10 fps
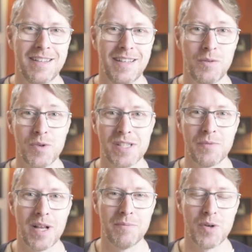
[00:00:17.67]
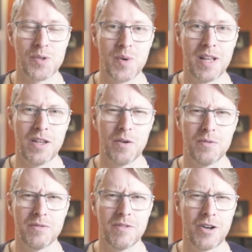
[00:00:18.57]
it was the most
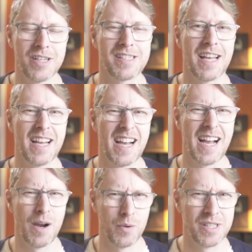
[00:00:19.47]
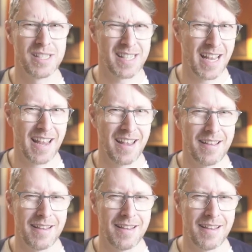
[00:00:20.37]
well-known artist, I would say.